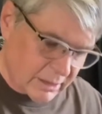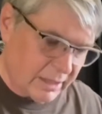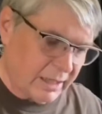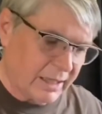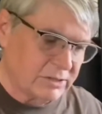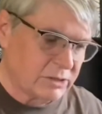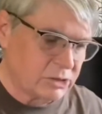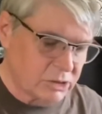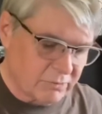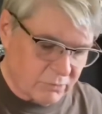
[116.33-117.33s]
It has a
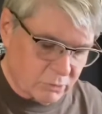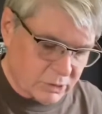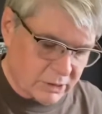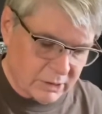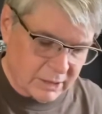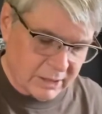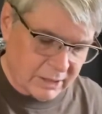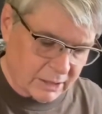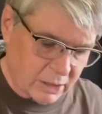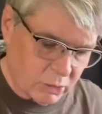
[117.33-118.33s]
silver one and a
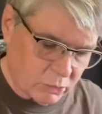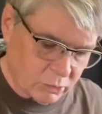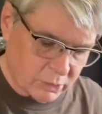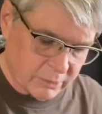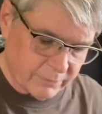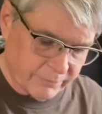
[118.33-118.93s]
gold one.